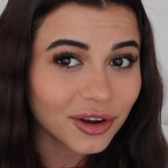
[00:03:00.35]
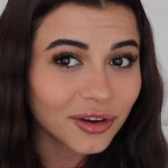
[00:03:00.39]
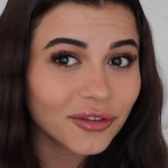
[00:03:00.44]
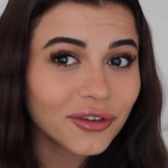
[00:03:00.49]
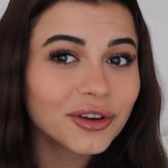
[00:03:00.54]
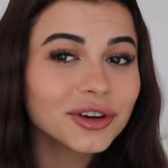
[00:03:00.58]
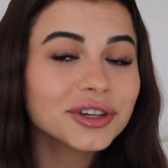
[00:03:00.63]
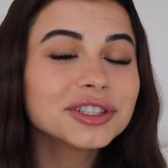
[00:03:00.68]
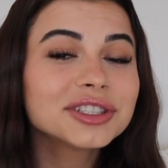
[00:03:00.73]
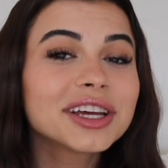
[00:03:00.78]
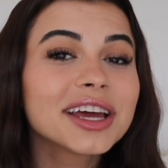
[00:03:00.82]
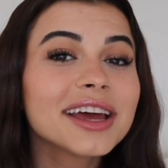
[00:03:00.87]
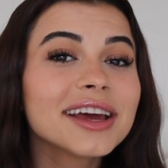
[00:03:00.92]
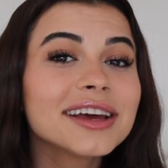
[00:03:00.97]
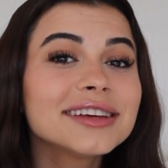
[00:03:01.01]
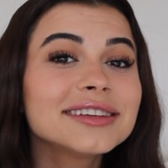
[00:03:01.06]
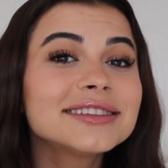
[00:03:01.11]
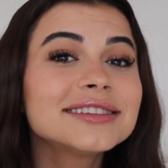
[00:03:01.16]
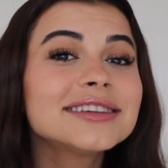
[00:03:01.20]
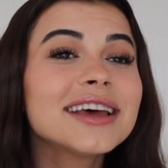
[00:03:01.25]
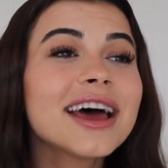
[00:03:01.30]
their first
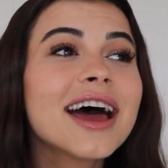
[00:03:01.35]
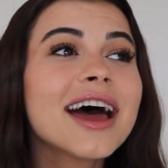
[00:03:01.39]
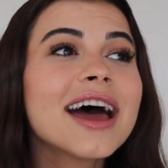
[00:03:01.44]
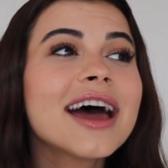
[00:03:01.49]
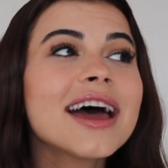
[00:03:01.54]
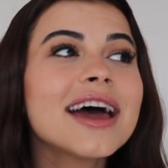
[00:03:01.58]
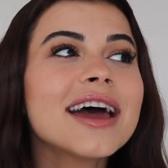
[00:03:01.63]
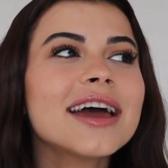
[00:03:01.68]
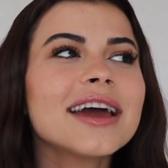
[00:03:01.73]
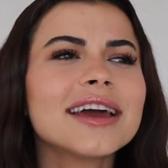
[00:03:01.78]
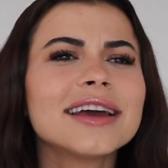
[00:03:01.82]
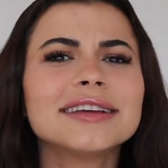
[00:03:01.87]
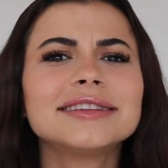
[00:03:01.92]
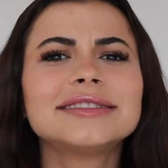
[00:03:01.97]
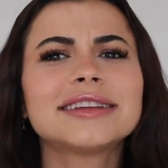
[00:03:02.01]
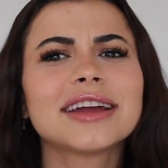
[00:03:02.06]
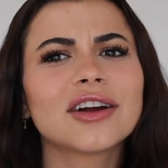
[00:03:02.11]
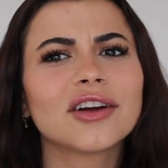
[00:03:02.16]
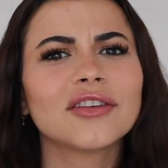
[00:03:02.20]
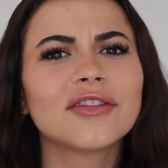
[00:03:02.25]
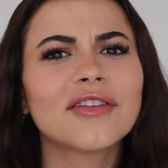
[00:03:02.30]
kiss
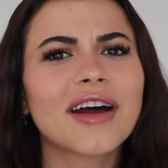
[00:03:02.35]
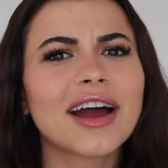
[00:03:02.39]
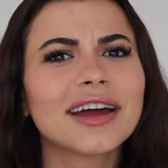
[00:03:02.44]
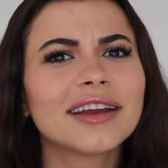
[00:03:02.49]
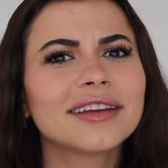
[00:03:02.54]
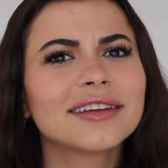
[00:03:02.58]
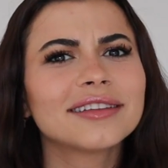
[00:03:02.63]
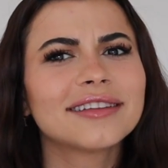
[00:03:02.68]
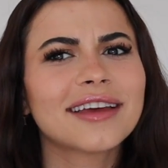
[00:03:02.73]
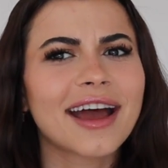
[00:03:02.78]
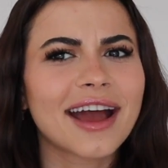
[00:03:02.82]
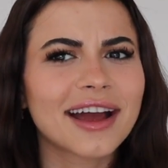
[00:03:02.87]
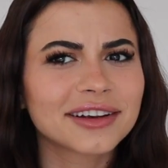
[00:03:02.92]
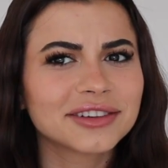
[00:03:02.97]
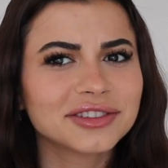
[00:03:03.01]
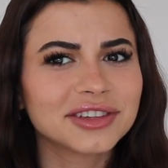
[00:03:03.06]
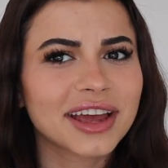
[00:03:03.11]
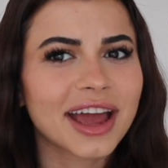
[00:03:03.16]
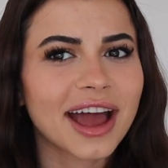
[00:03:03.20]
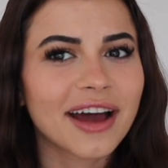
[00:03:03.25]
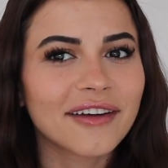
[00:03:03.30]
is terrified to
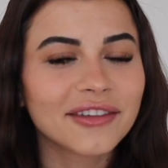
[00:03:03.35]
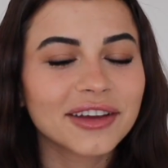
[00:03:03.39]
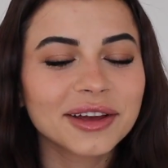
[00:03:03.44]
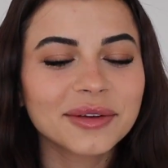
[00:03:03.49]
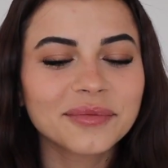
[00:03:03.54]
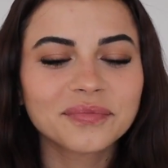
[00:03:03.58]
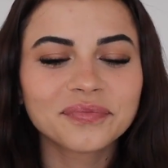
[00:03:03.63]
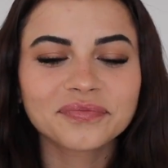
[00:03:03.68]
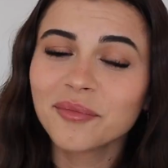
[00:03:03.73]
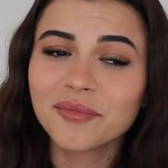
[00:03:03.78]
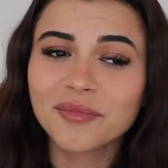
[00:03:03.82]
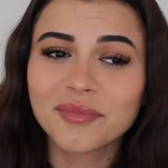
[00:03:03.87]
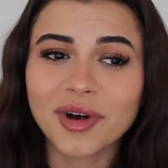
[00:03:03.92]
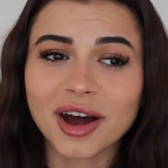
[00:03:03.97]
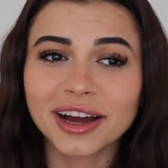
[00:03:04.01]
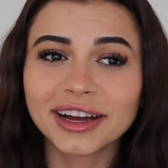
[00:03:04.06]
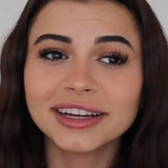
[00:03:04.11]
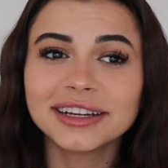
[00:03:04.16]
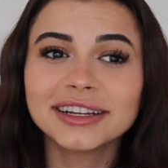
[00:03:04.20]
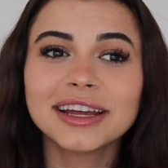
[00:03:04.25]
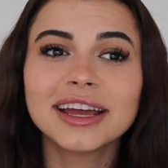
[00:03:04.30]
actually have it.
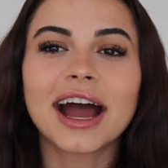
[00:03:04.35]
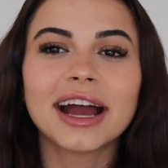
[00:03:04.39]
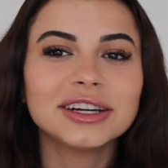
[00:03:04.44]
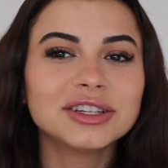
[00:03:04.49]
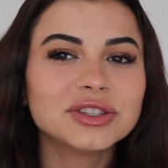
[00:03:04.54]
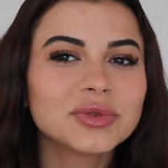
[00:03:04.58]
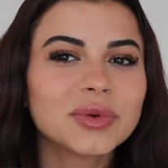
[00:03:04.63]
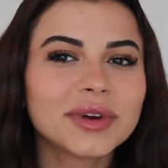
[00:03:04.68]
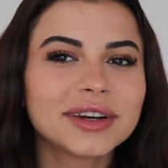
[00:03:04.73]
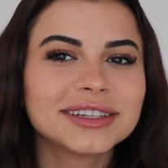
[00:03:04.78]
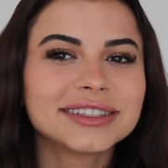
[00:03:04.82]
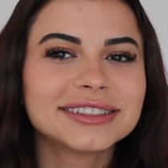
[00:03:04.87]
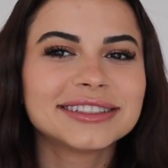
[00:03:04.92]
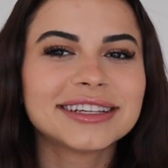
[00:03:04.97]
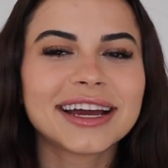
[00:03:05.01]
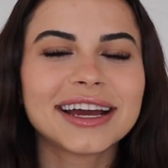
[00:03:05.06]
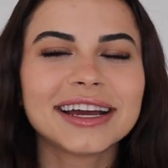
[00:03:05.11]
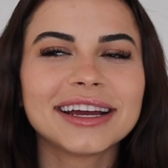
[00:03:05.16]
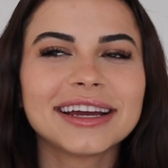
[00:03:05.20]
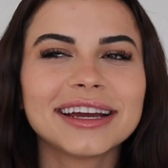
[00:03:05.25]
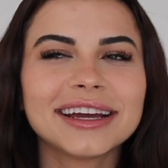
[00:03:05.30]
But I just want to
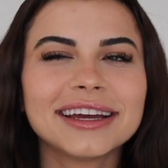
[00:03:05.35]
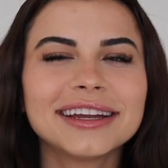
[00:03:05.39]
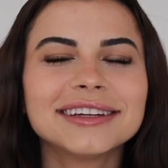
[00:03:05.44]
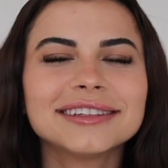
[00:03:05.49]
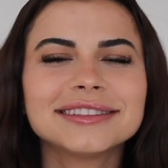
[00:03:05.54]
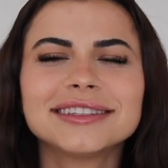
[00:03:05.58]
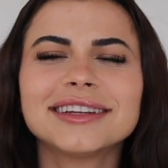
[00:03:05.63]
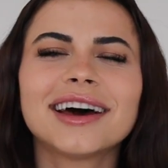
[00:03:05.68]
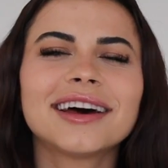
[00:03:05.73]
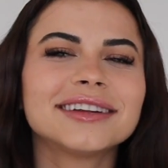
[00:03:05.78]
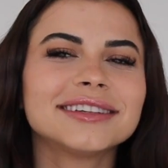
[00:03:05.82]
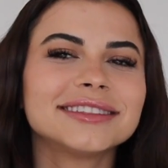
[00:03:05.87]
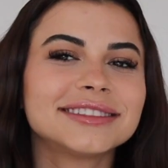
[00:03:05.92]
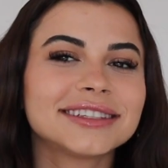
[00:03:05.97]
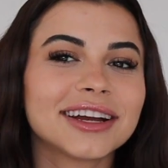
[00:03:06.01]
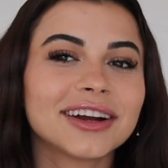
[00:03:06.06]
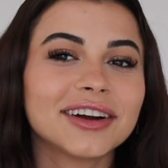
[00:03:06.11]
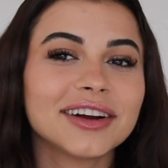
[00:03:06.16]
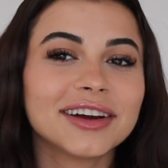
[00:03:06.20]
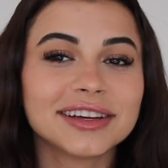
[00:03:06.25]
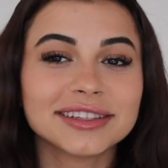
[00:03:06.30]
say it is not as
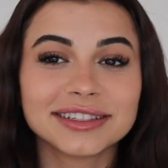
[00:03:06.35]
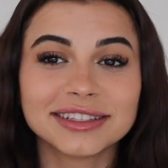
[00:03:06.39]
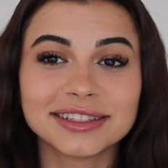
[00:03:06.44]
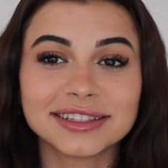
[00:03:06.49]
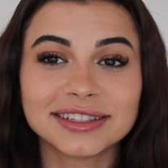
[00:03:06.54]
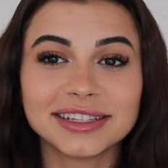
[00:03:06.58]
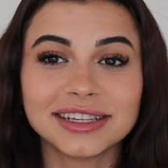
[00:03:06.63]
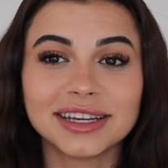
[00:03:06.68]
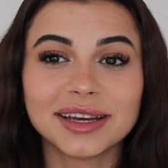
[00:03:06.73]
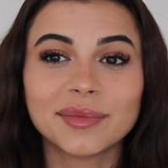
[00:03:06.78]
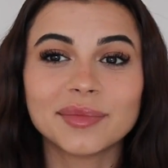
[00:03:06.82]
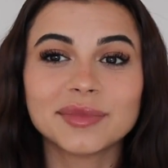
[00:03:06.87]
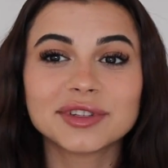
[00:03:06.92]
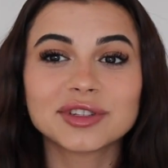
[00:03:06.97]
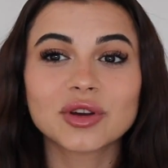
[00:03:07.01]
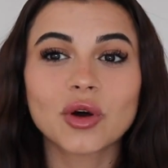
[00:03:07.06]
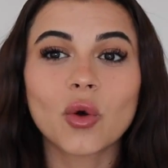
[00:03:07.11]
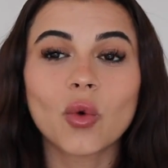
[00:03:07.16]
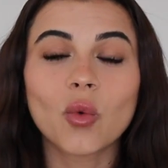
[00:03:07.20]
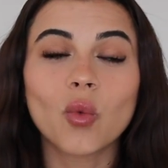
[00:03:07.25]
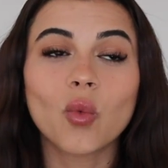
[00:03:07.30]
scary as it
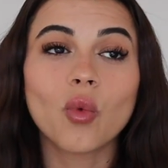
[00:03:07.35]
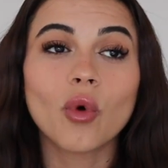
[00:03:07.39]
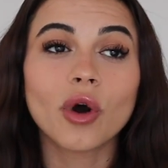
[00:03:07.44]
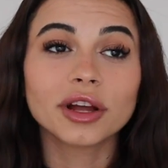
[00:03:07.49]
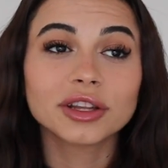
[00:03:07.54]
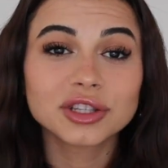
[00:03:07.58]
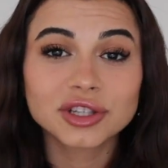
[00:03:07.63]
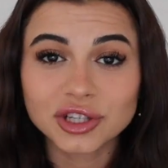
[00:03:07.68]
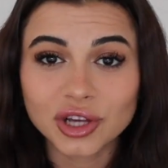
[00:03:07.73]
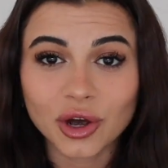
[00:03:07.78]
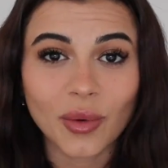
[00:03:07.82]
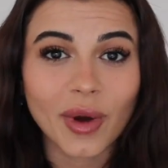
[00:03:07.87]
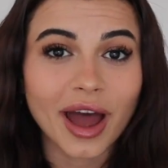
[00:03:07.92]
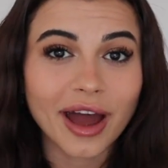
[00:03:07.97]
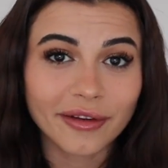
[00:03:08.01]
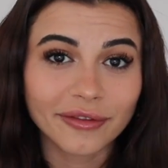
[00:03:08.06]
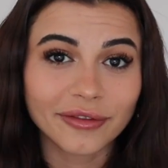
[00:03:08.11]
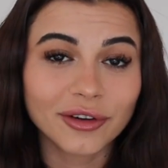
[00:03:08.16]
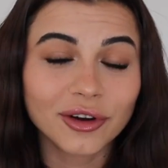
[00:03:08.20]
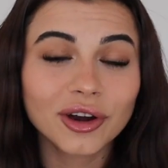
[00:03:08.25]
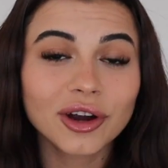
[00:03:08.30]
seems
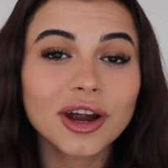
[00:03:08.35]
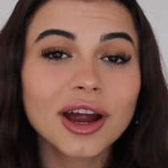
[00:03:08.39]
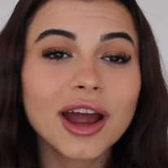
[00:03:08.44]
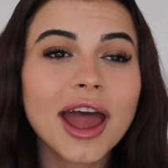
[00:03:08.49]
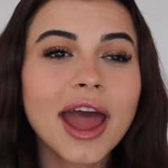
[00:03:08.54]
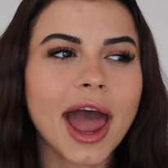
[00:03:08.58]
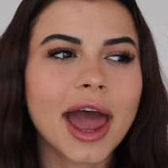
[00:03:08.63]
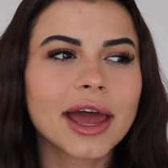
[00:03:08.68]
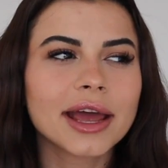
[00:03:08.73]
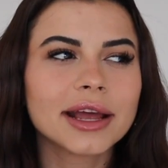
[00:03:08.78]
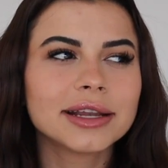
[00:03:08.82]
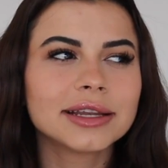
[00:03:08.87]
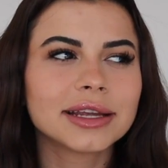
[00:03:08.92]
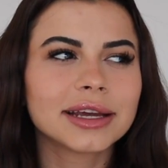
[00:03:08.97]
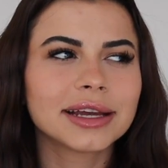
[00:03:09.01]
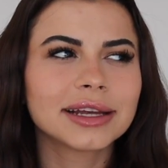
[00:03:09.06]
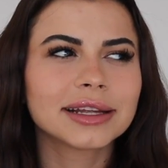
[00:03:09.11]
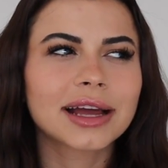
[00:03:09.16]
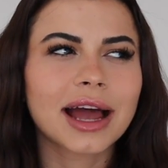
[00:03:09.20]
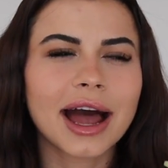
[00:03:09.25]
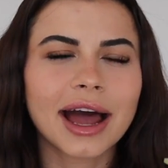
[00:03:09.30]
whatsoever. And
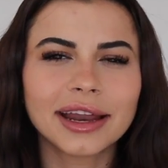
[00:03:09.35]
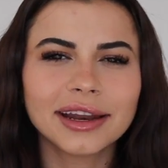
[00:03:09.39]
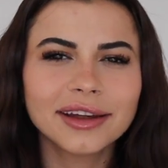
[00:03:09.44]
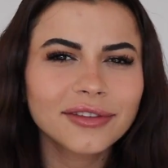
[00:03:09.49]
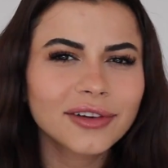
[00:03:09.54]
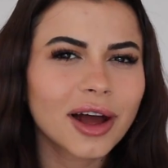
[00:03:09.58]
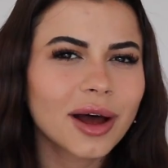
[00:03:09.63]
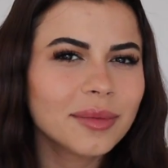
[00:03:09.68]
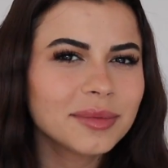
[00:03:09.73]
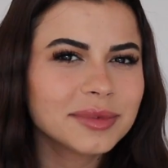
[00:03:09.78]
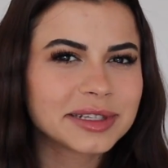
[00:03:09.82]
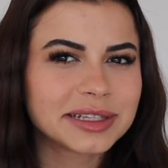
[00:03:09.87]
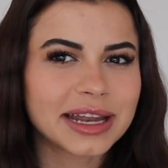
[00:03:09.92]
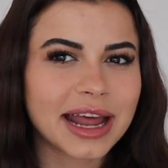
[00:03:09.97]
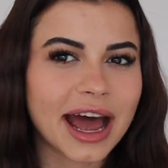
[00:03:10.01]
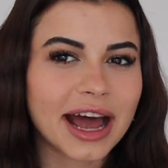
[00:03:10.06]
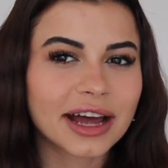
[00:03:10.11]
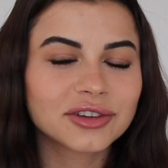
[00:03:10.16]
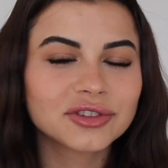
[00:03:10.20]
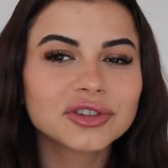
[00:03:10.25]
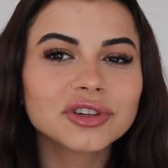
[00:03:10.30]
it kind of comes
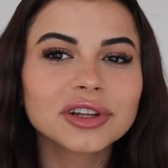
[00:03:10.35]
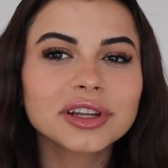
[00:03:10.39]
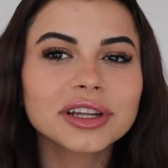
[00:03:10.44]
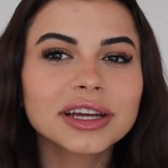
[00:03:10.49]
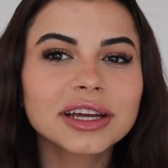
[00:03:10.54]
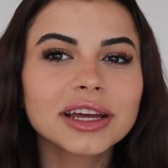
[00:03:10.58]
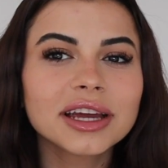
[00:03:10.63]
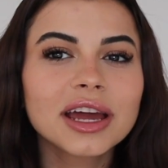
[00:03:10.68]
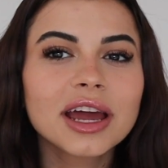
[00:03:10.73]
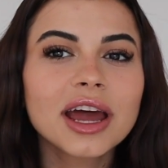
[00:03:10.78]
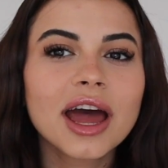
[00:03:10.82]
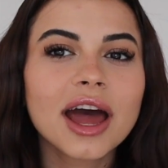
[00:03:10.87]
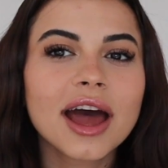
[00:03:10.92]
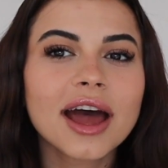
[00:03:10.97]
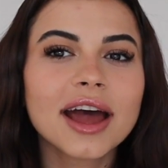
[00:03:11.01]
naturally.